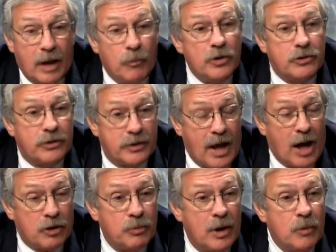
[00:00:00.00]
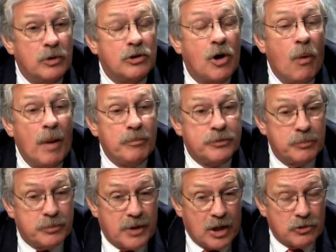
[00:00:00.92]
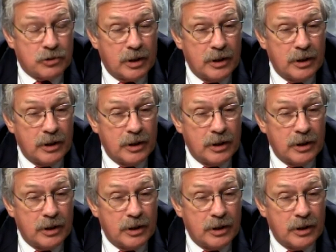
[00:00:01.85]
in which the tax rate would go up substantially.